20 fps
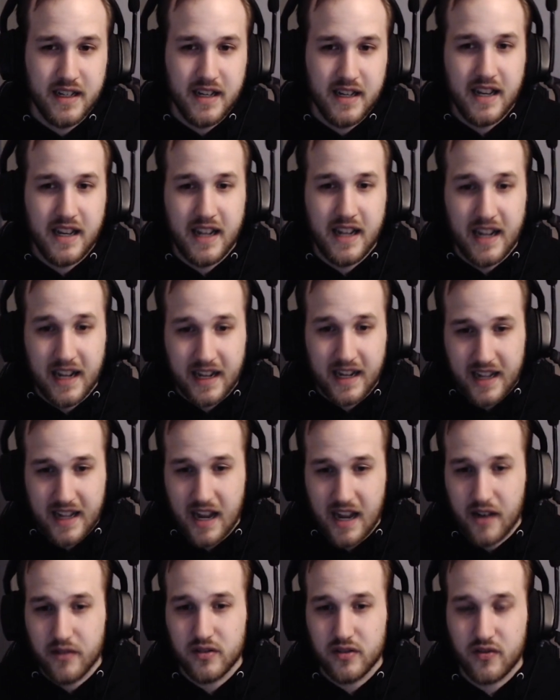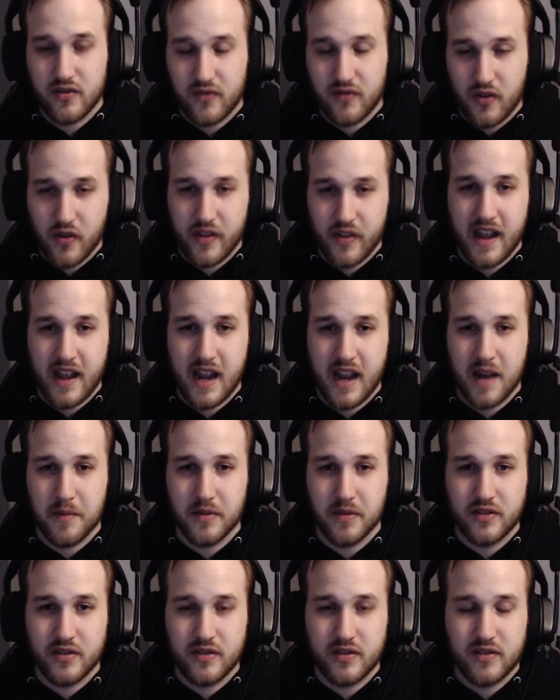it counts for the
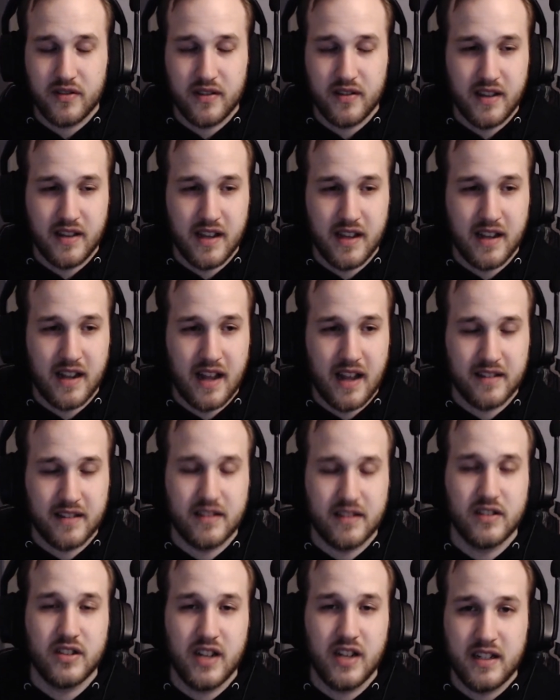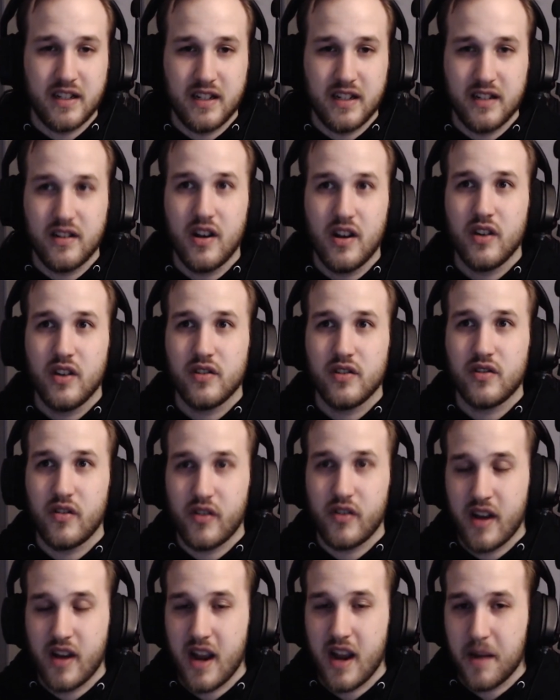hammer's thing as enchanted, so
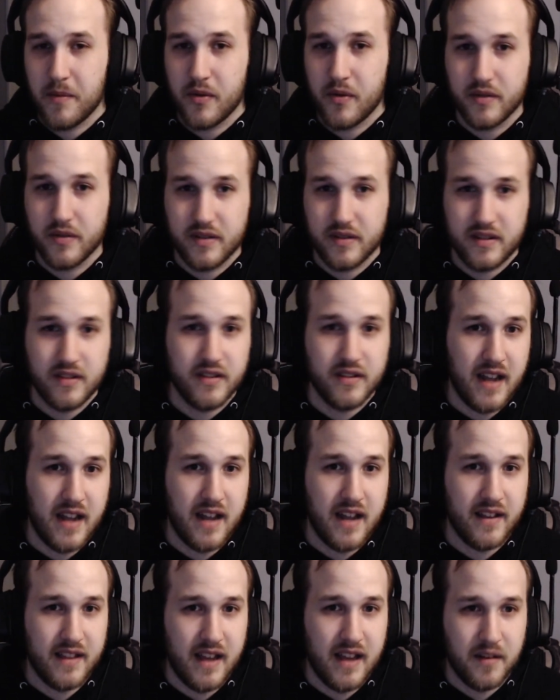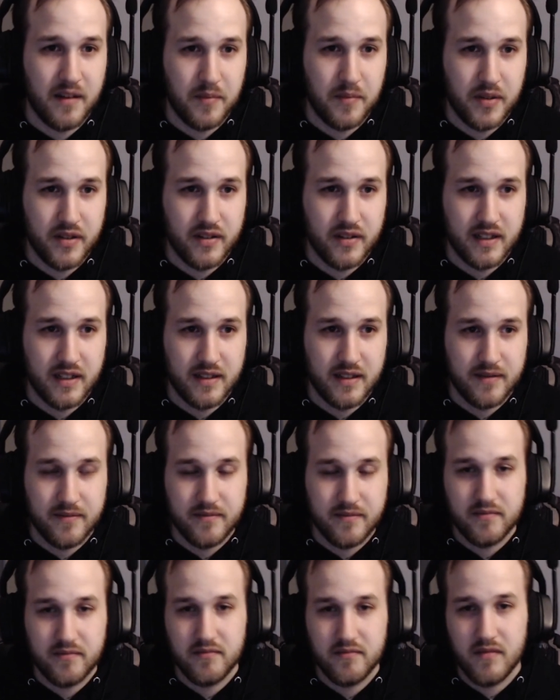your hammer will still get that ability.
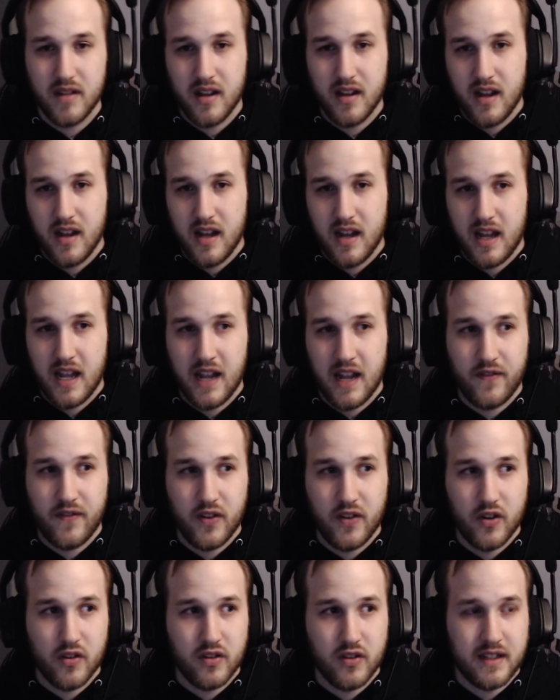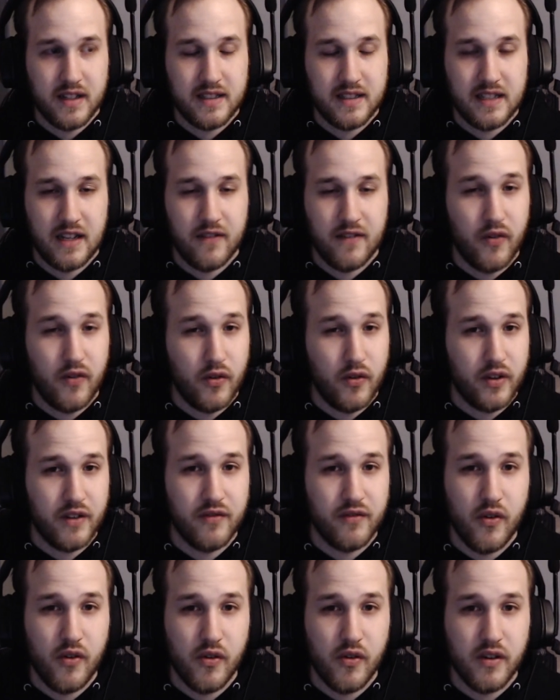If you're, let's say, Foley
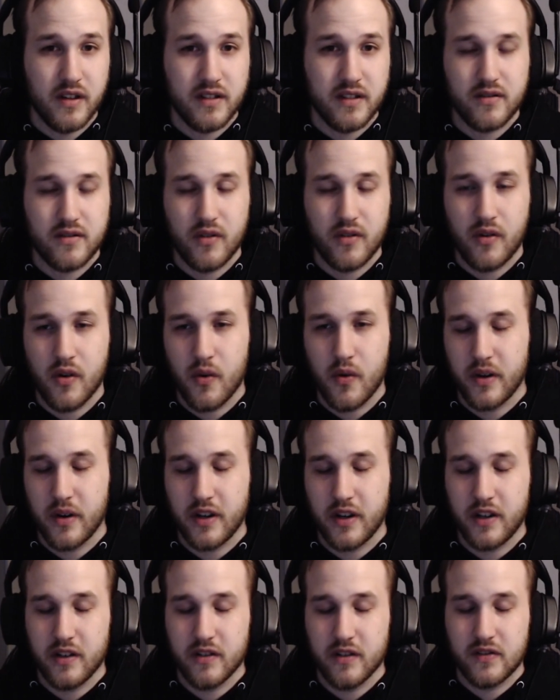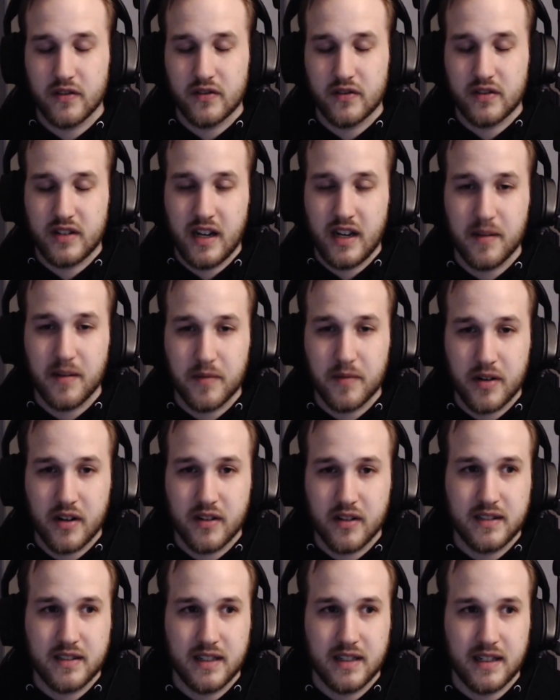Forest, or one of your stadium
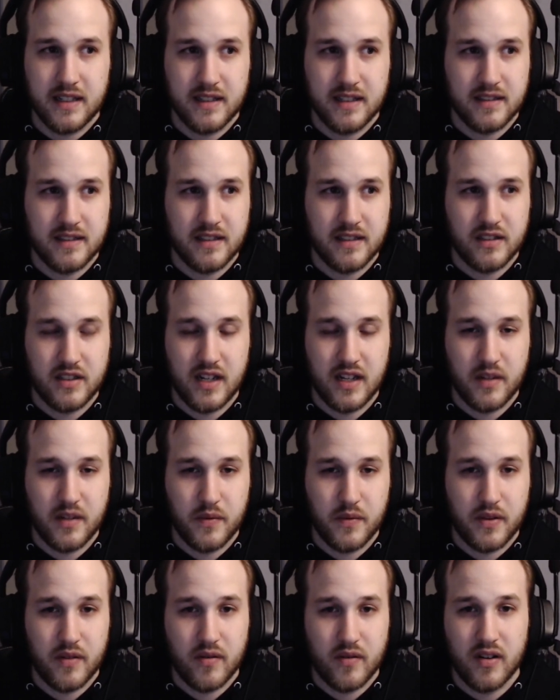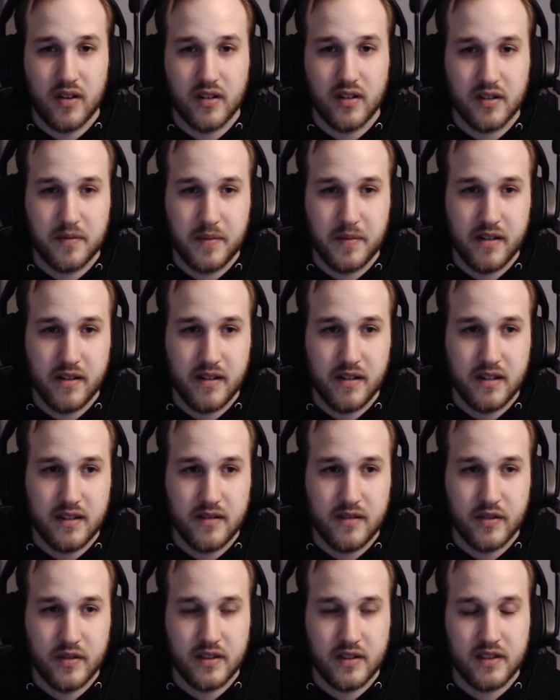cards is enchanted with the wrong spirit,
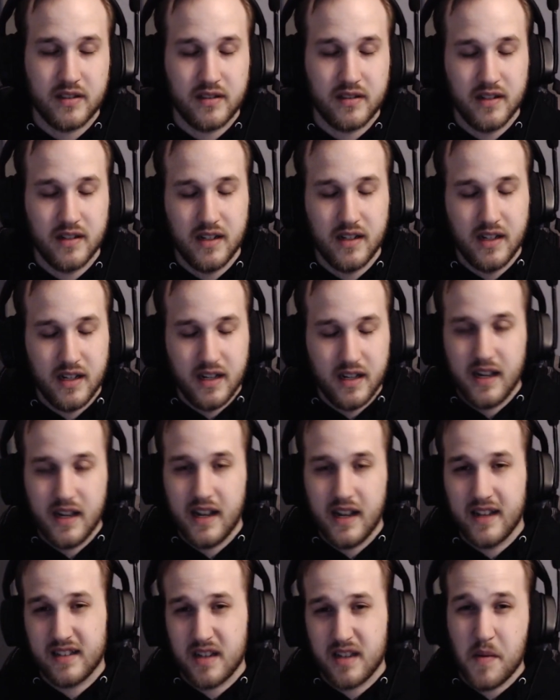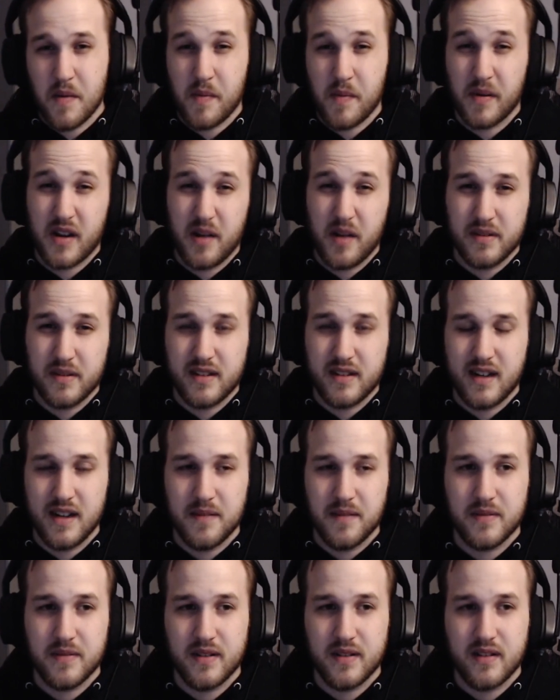which has come up a couple
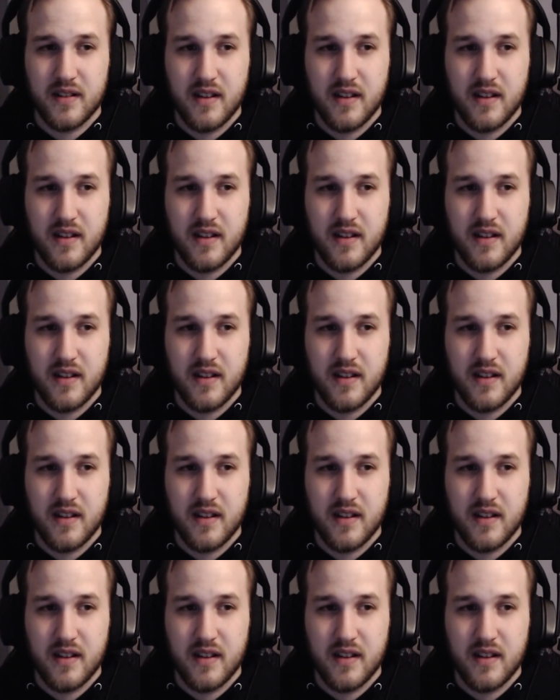times.